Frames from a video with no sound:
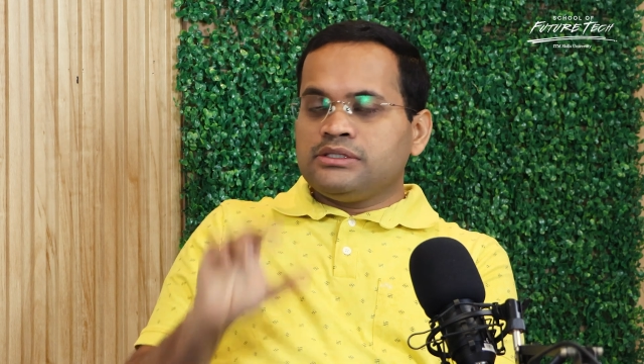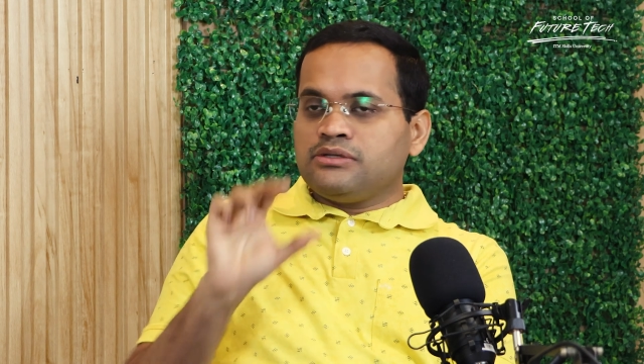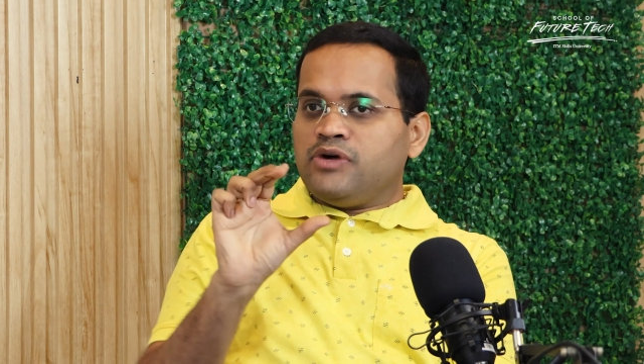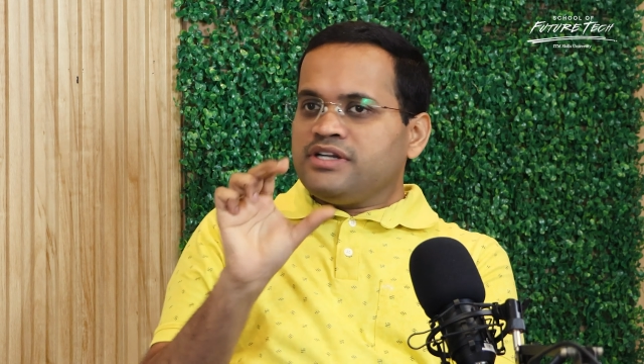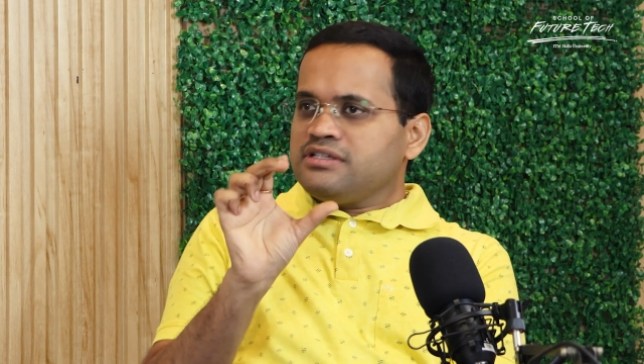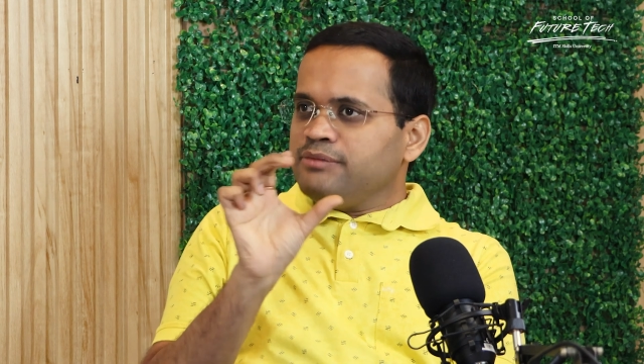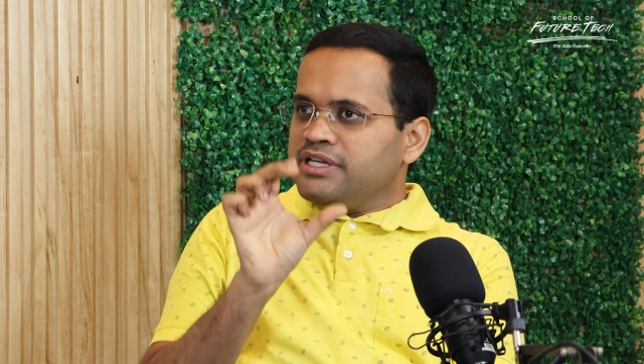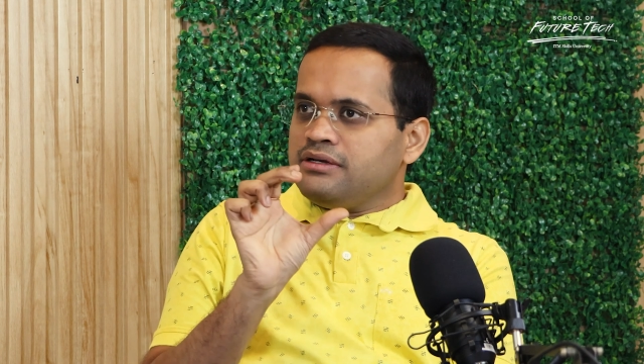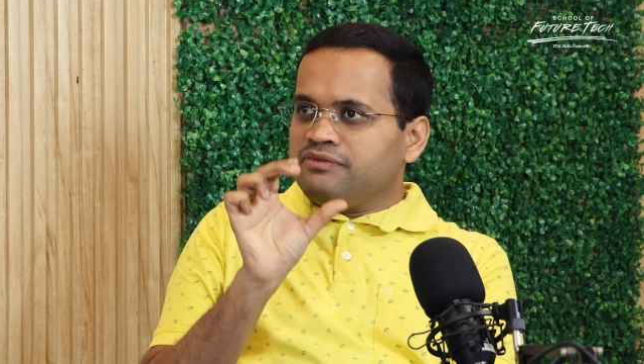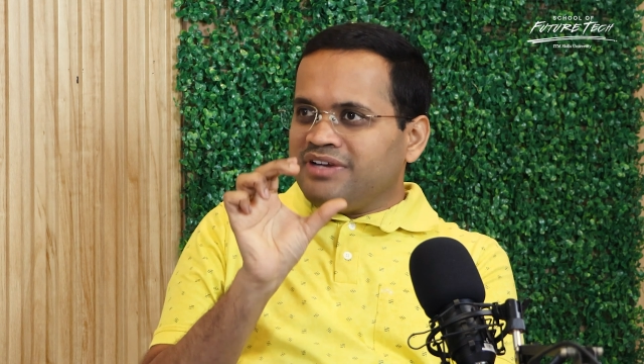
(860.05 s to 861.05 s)
So what is the
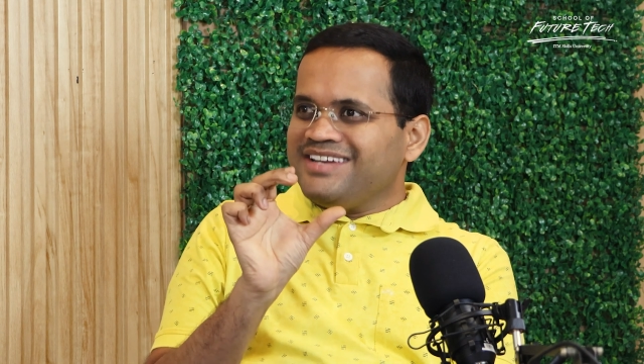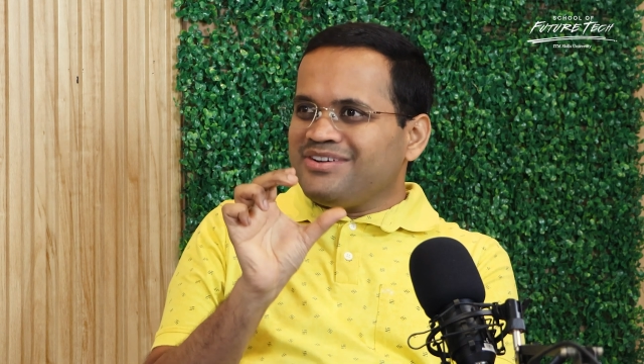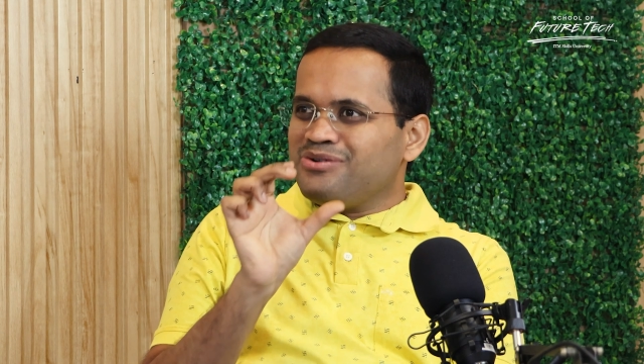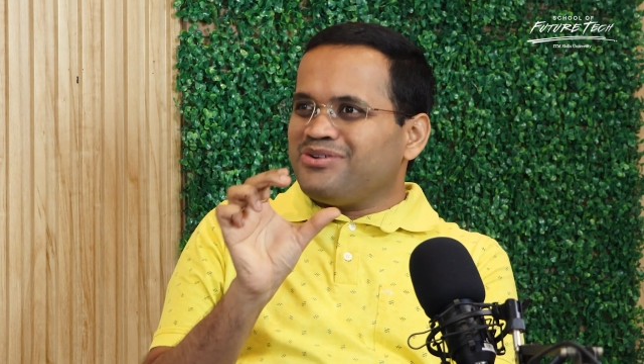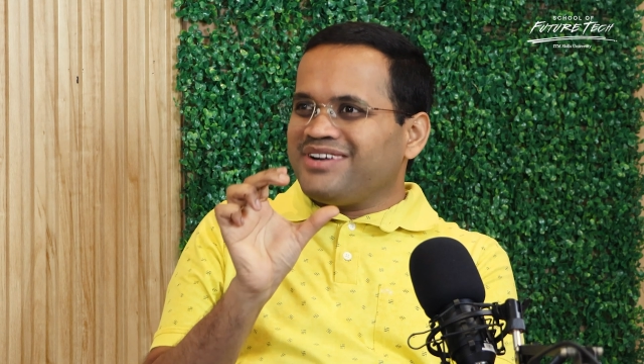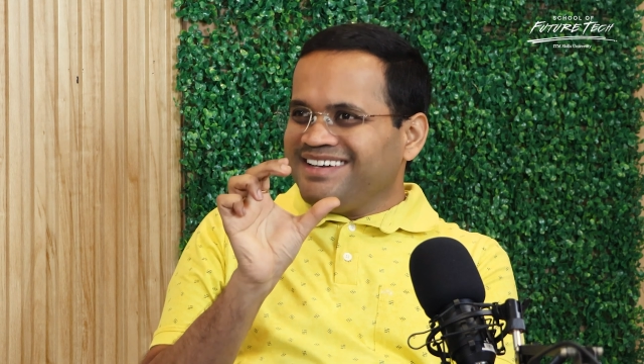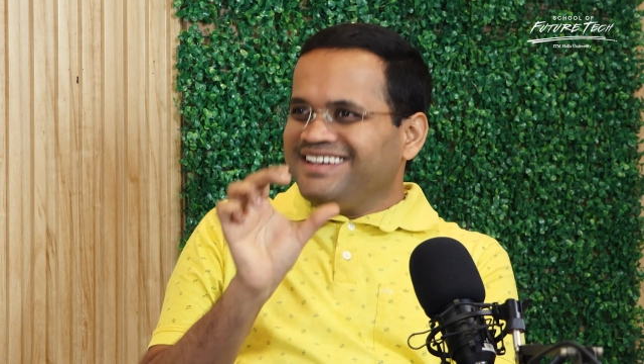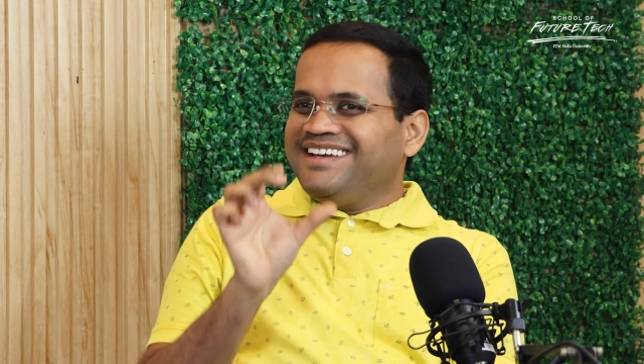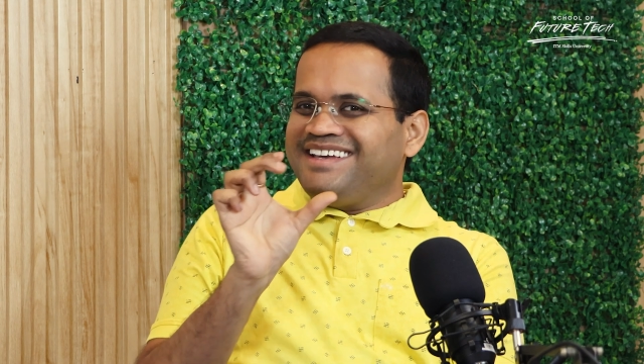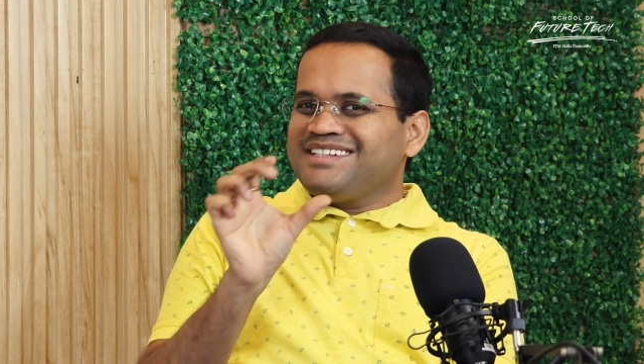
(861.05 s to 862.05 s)
meaning of clean code
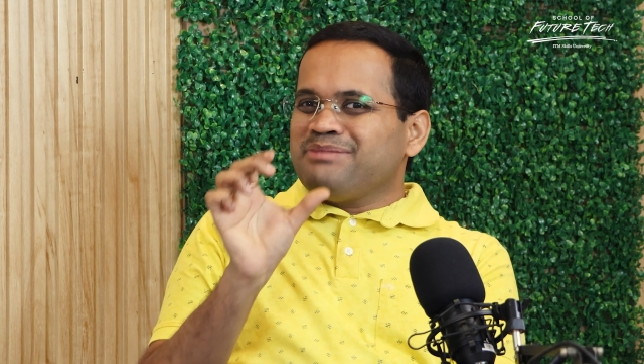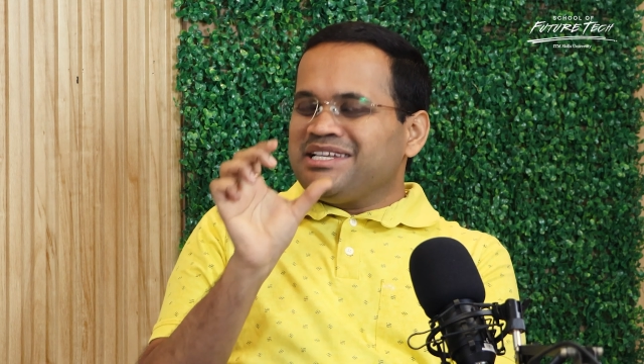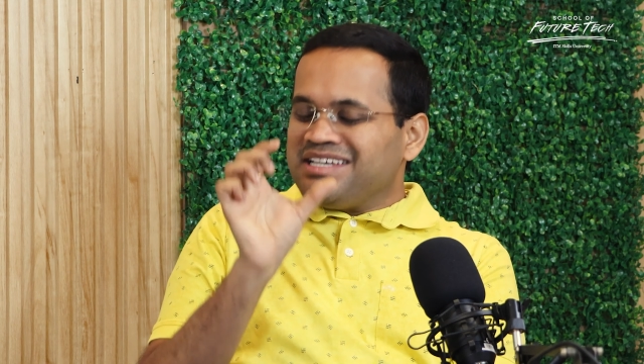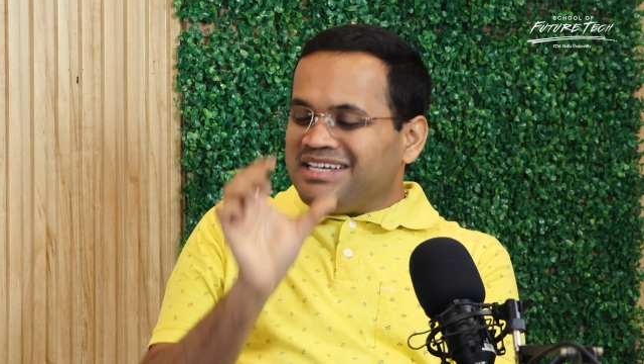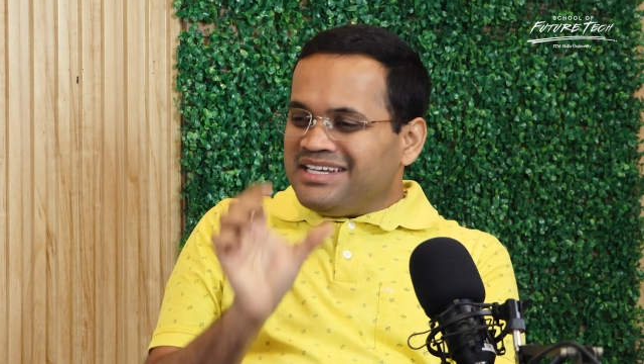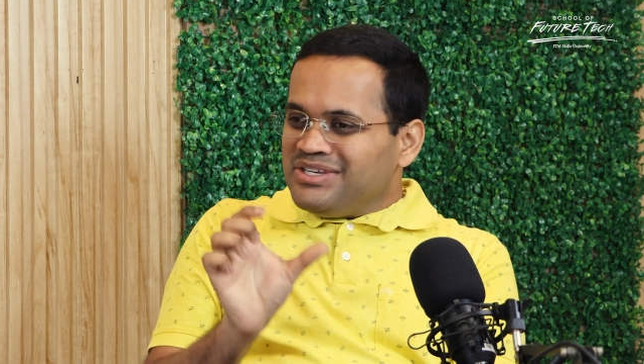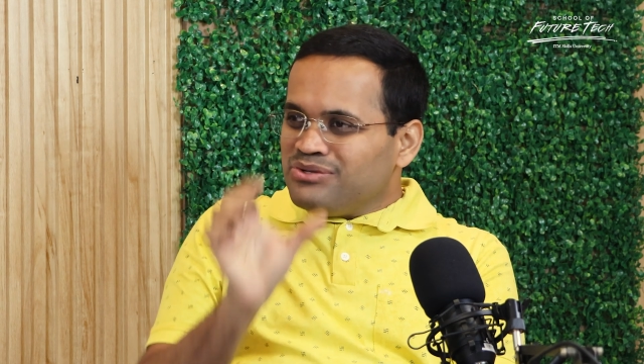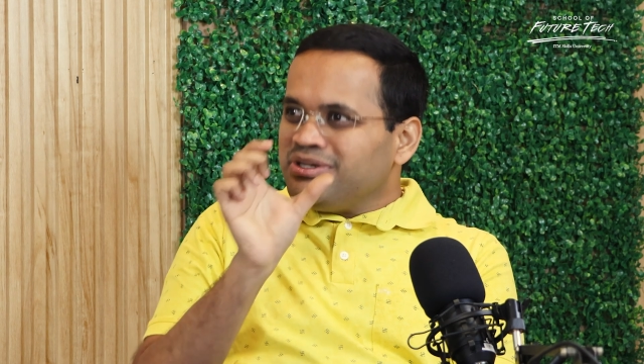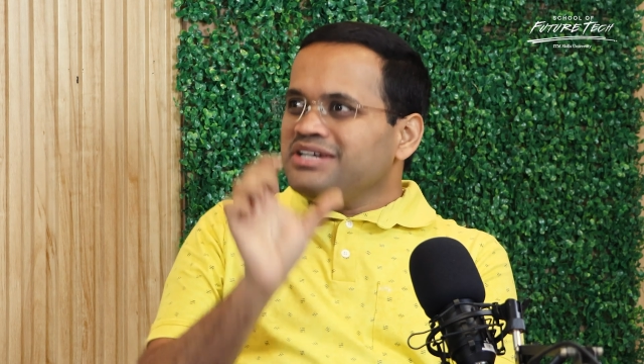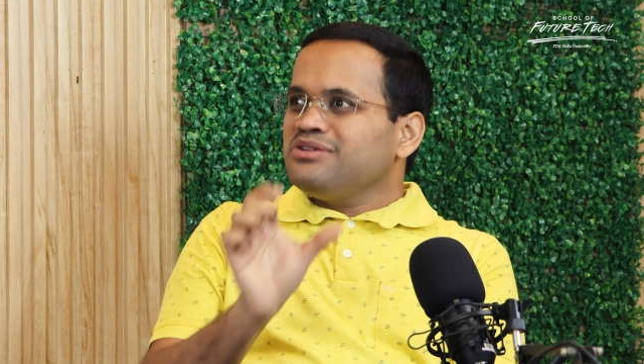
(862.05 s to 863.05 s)
is basically
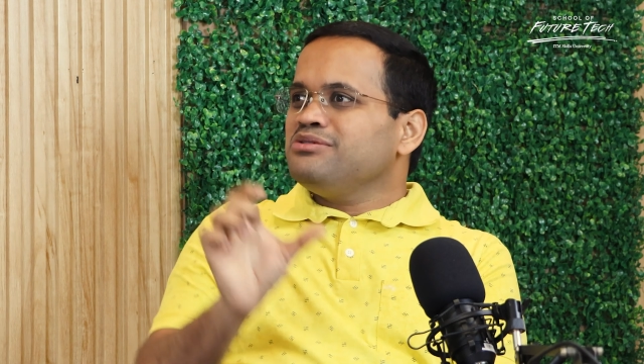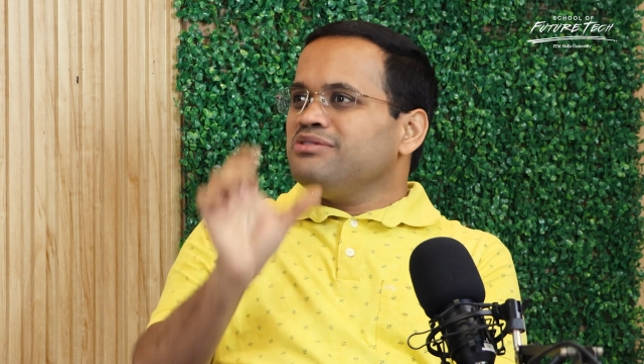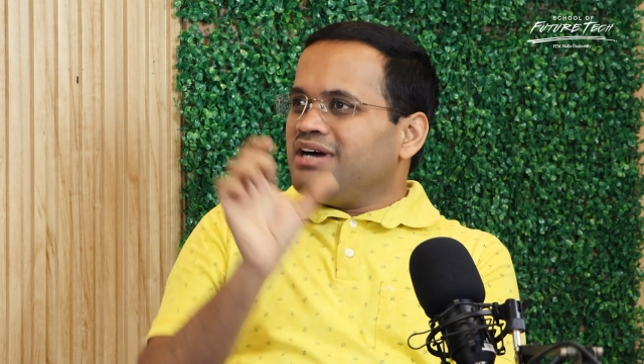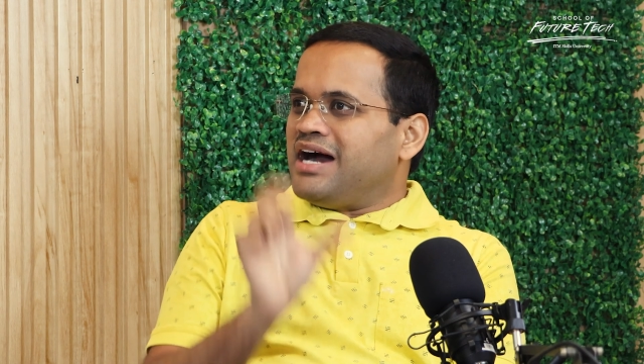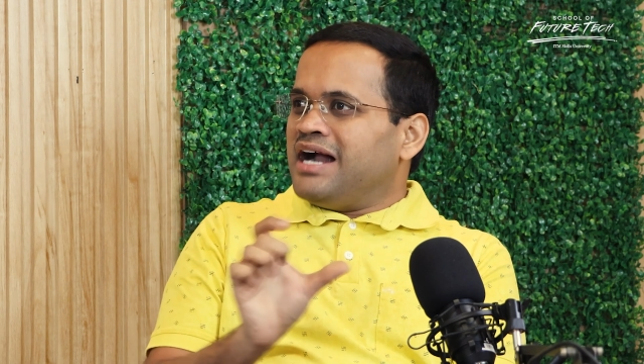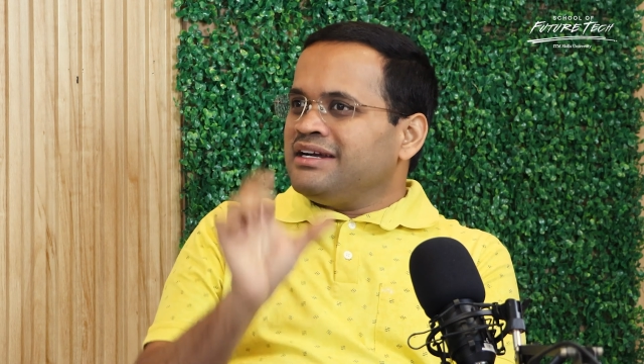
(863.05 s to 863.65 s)
you need to